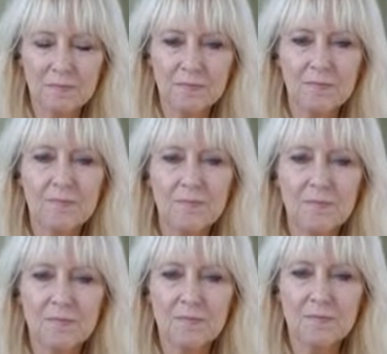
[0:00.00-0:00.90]

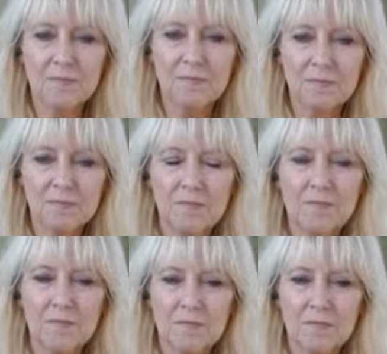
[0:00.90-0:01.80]

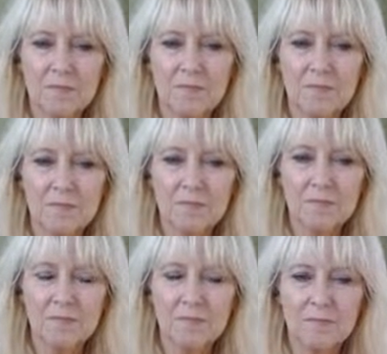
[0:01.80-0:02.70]

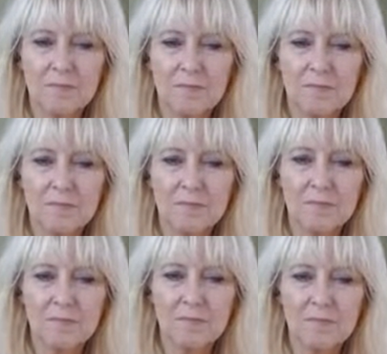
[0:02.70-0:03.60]

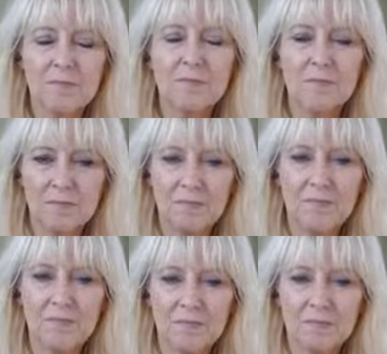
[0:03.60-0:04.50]

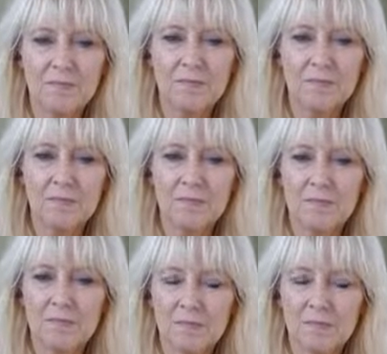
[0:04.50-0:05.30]
(not speaking)